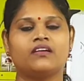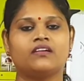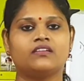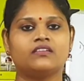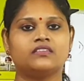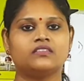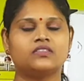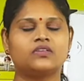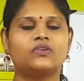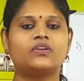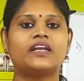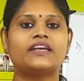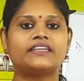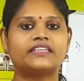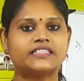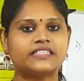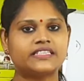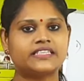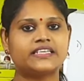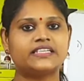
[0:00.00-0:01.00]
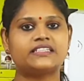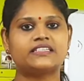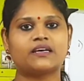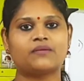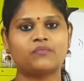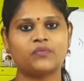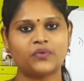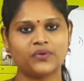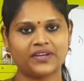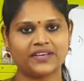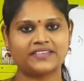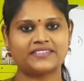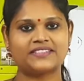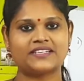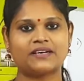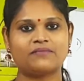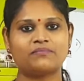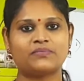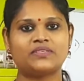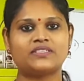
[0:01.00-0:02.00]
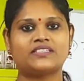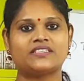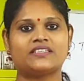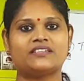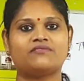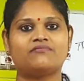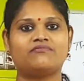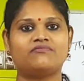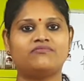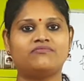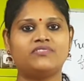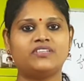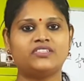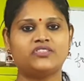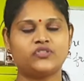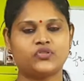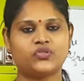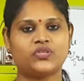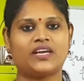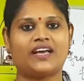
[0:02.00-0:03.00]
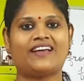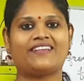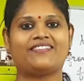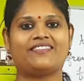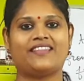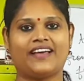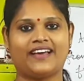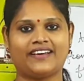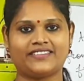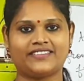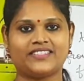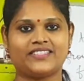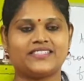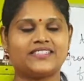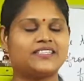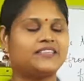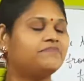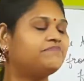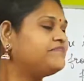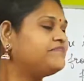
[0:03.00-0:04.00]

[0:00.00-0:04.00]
So let us see some more examples in which and that.